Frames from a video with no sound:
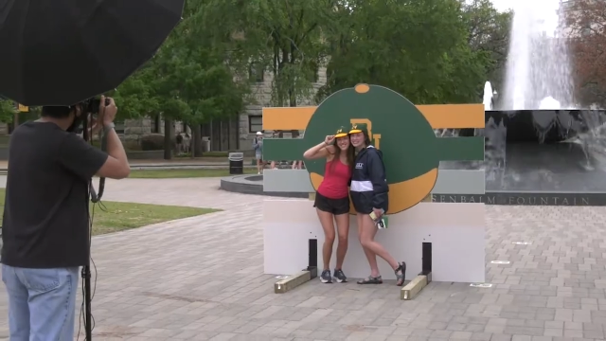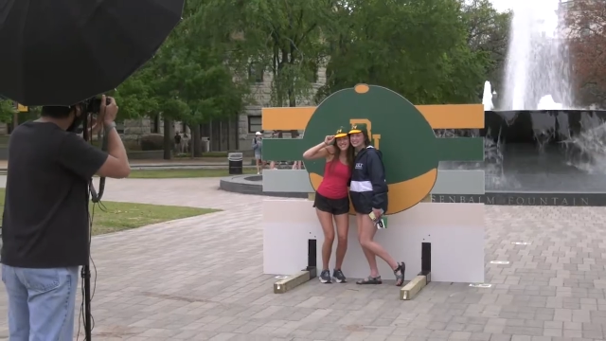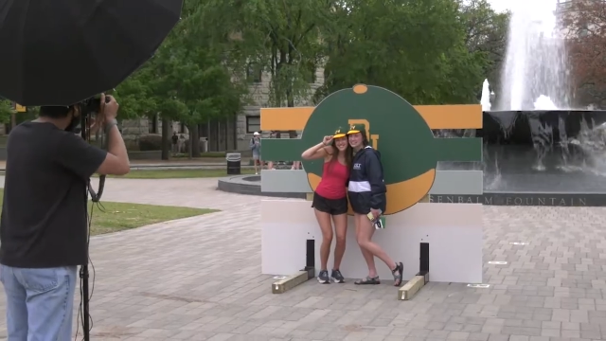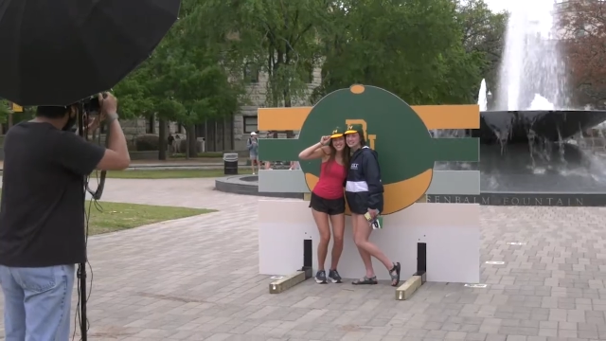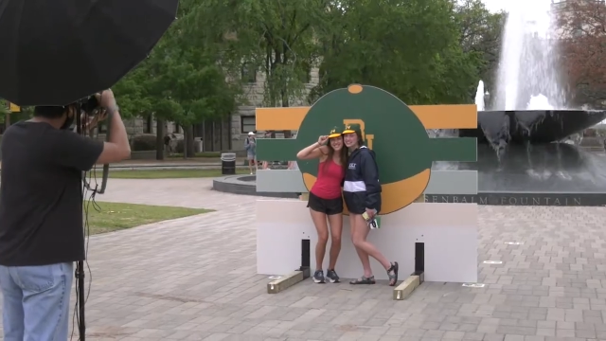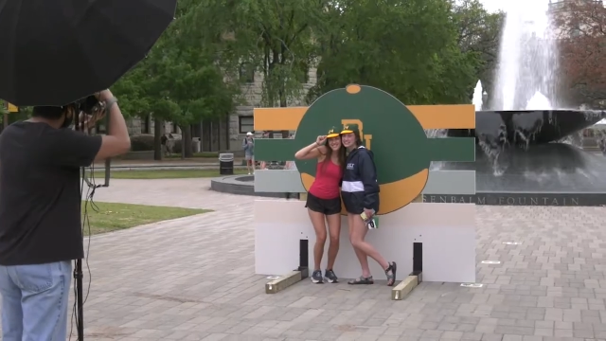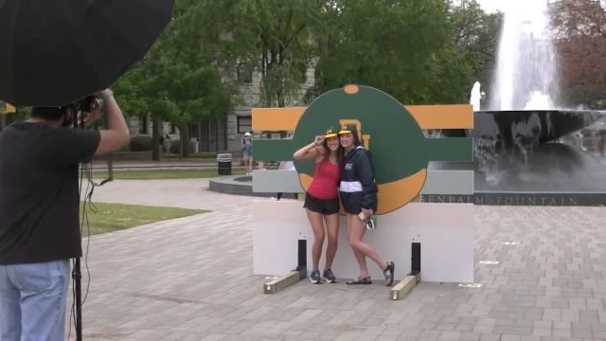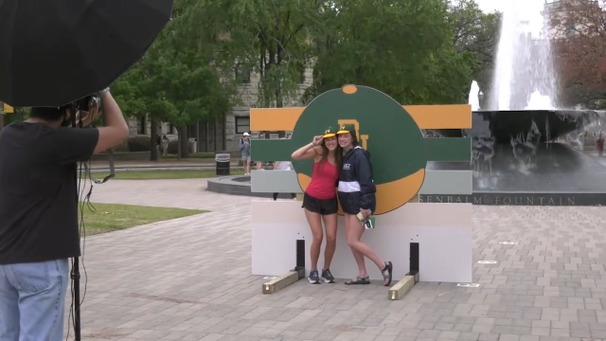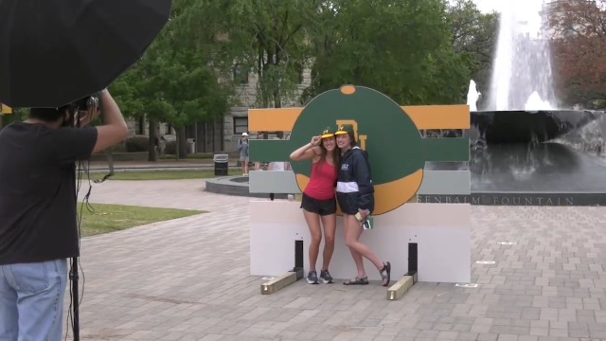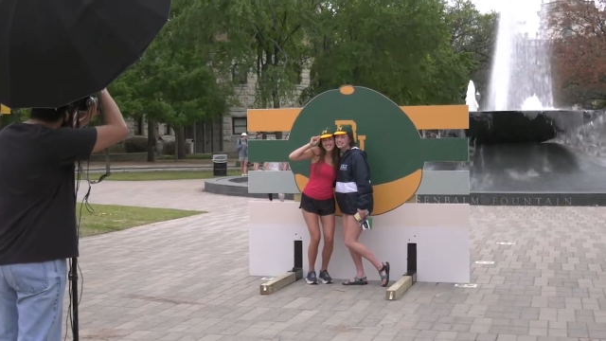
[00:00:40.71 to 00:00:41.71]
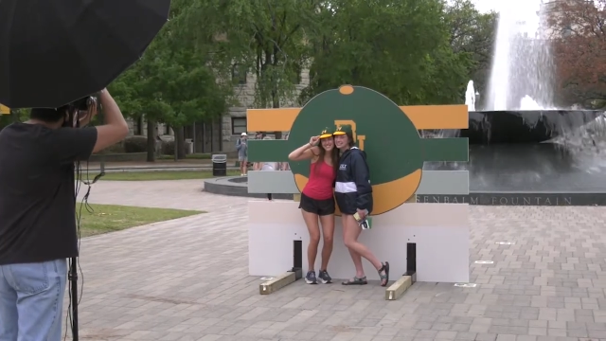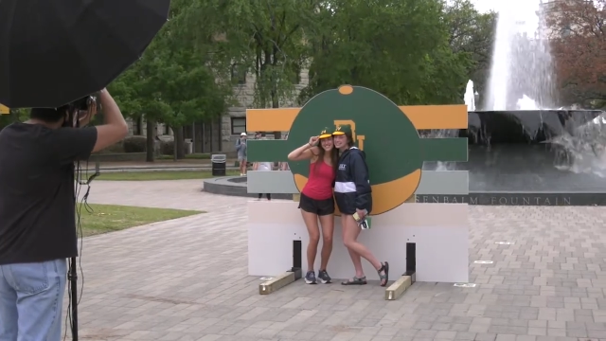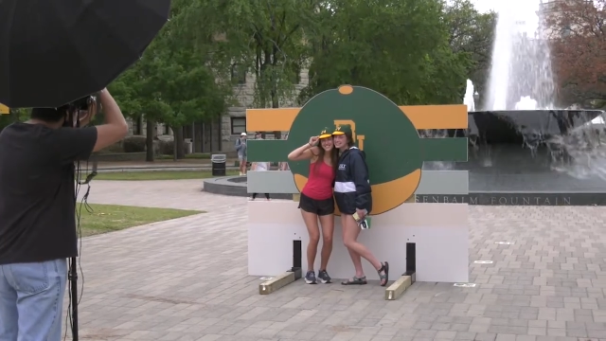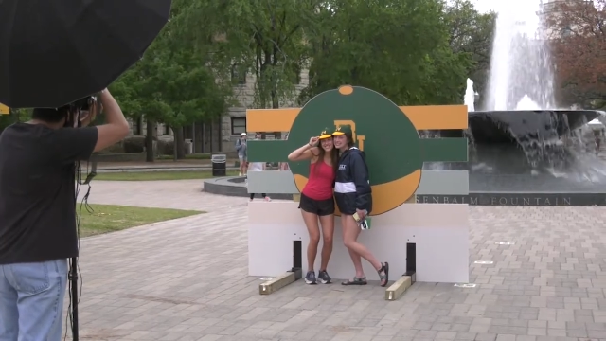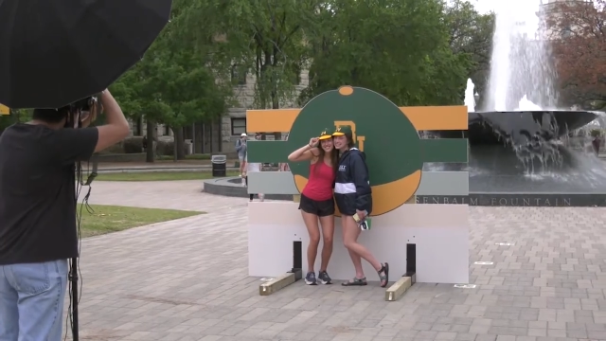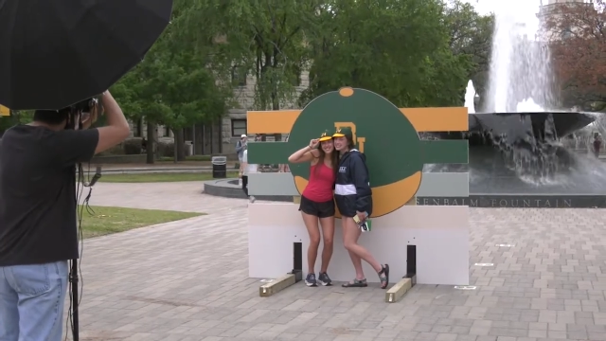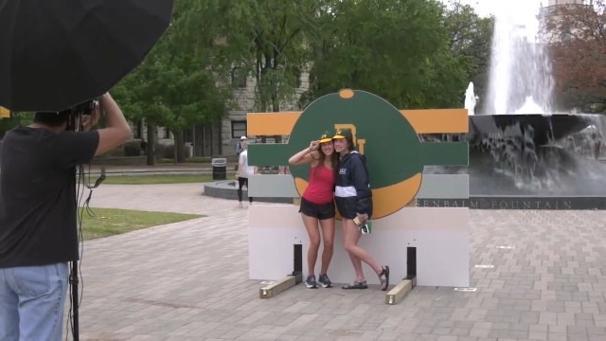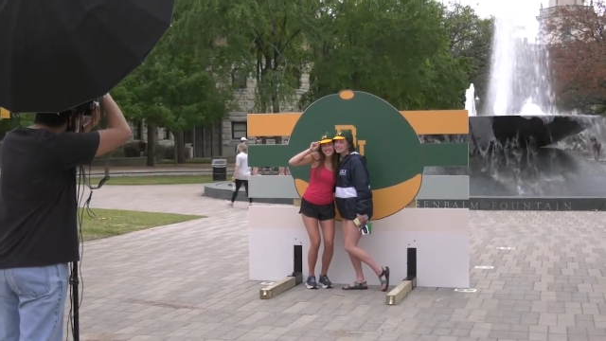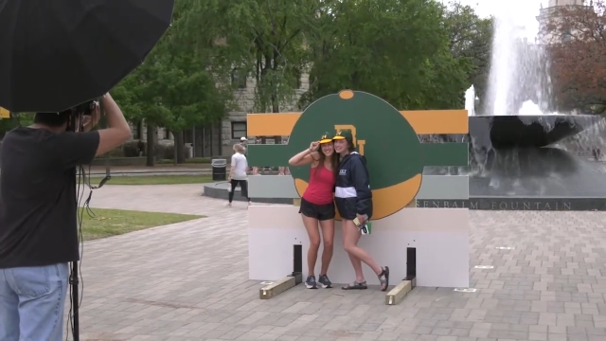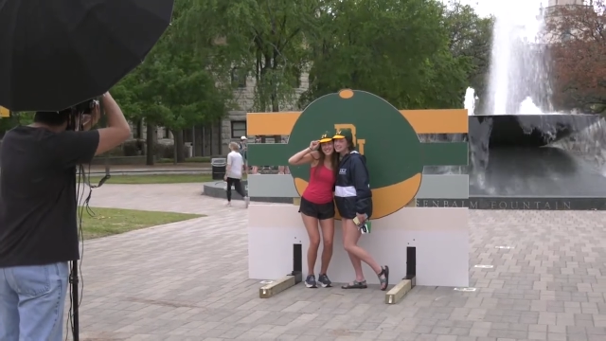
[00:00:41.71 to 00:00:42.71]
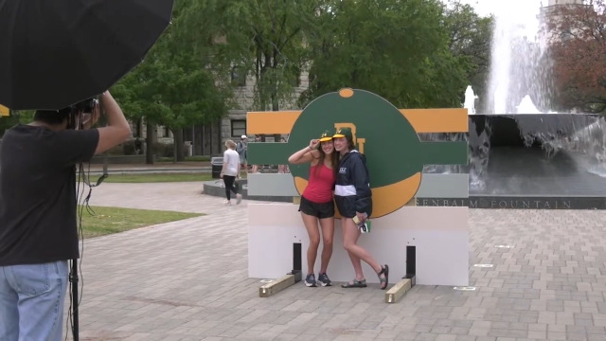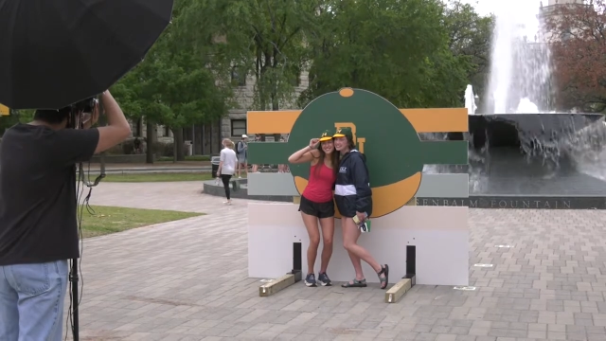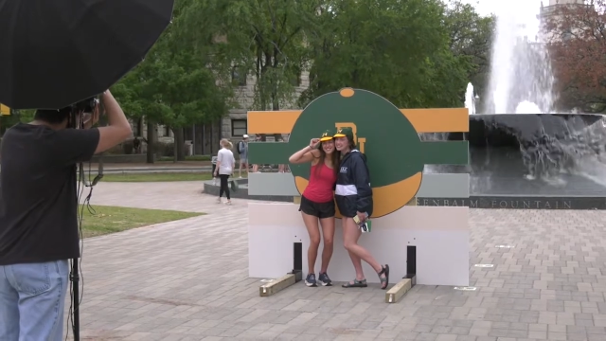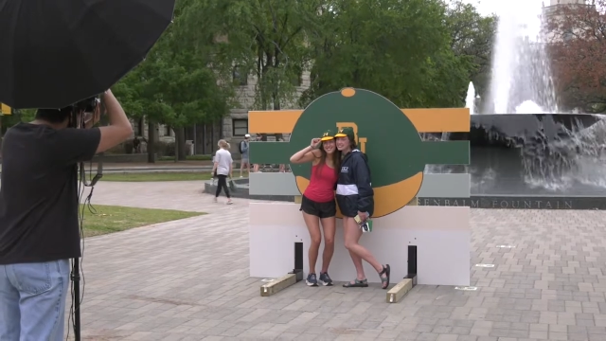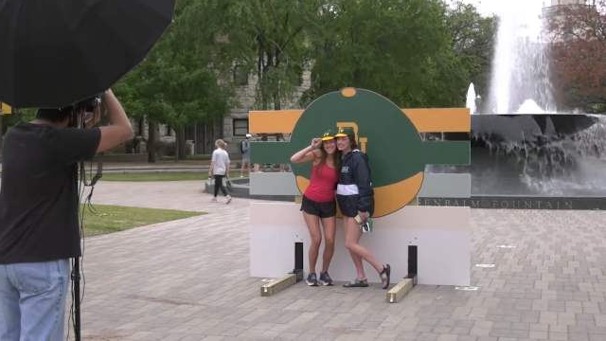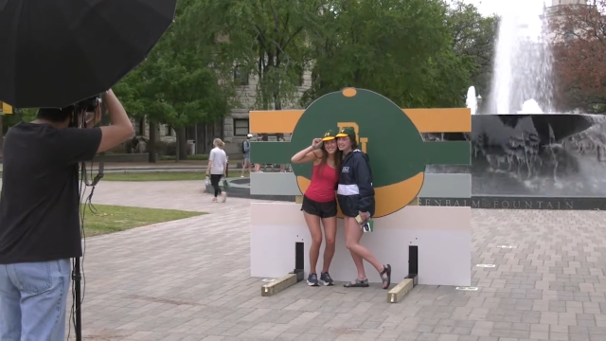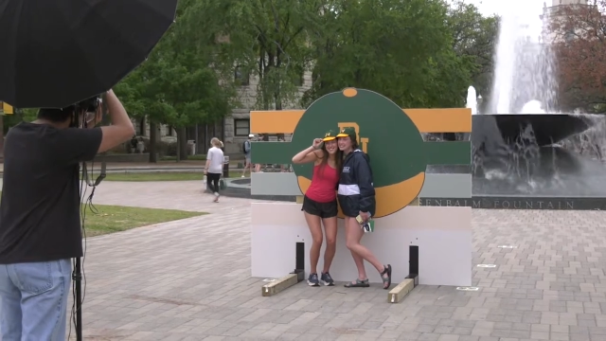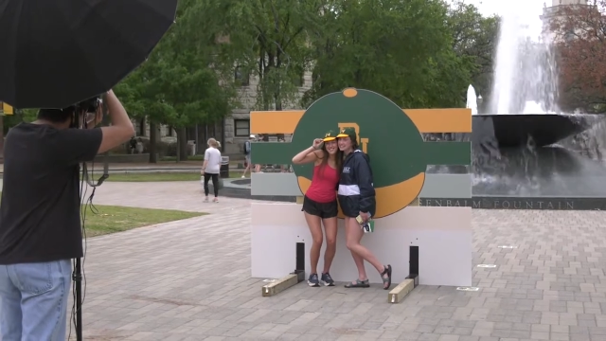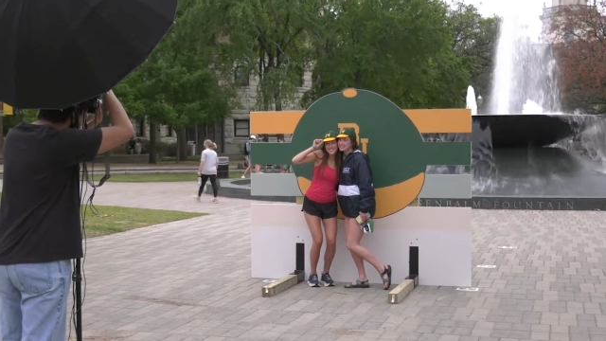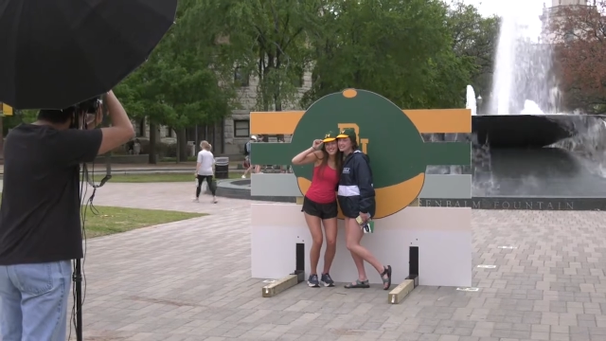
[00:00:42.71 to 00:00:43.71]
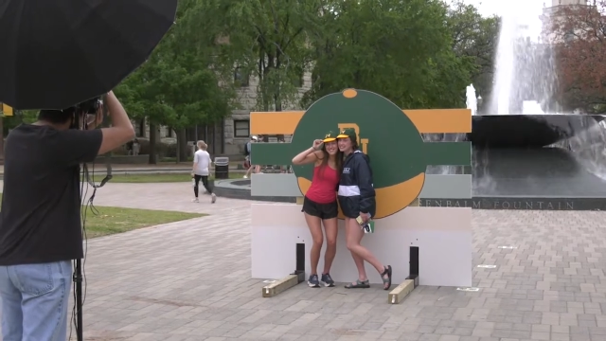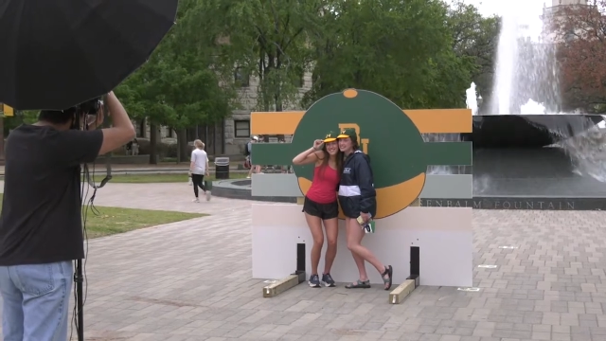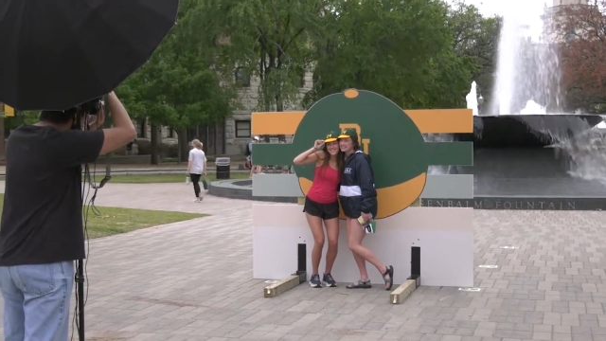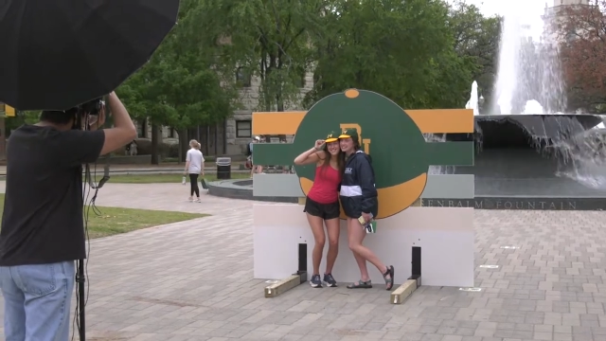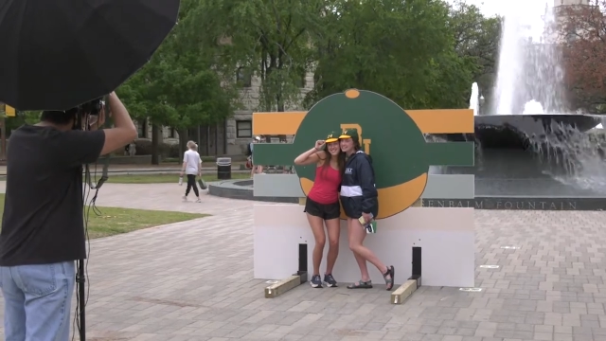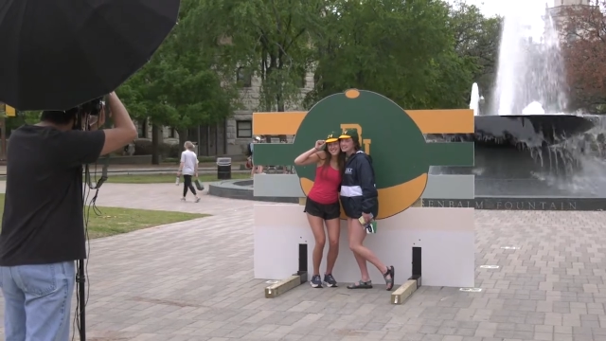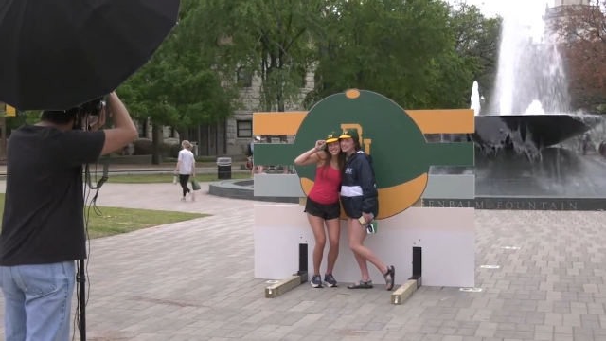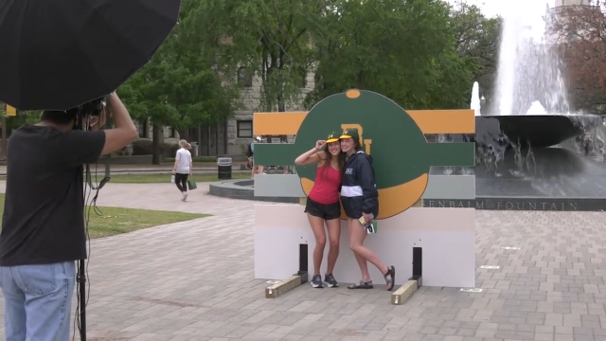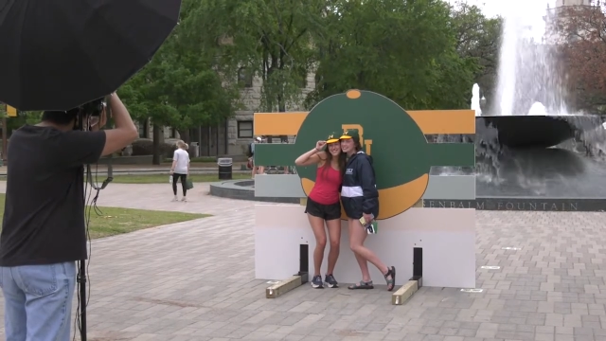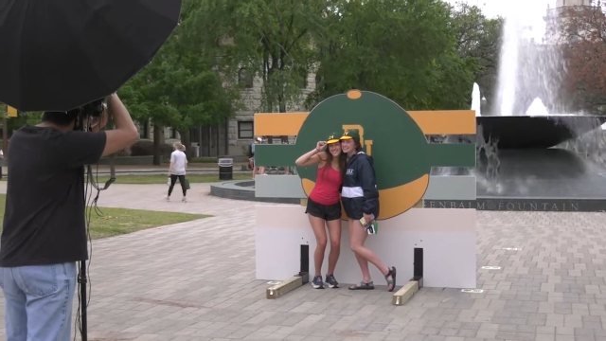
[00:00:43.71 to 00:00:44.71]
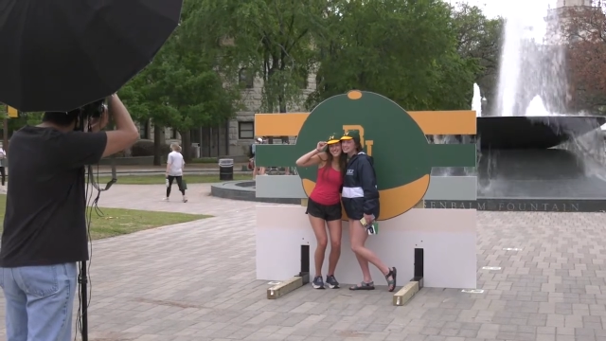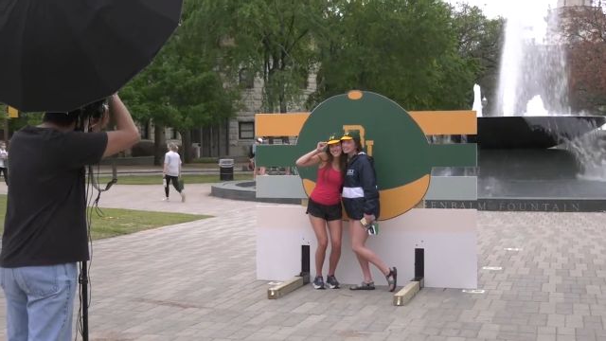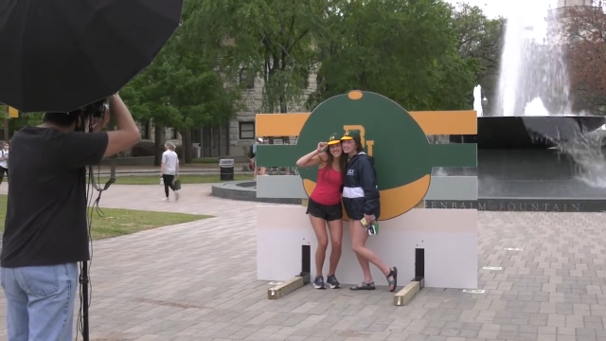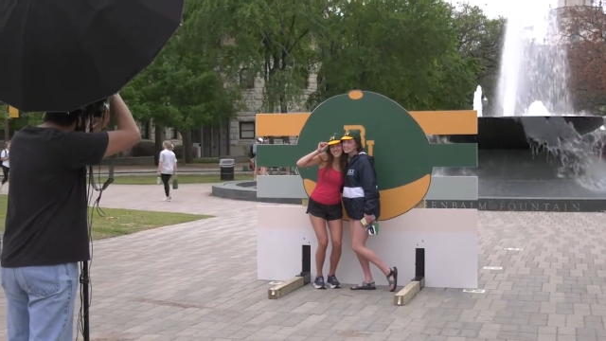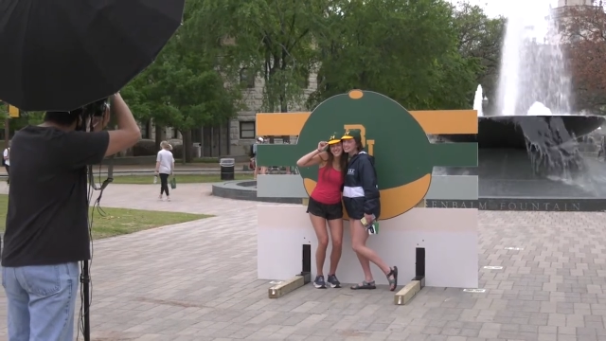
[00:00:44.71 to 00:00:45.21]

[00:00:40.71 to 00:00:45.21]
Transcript: (no speaker visible)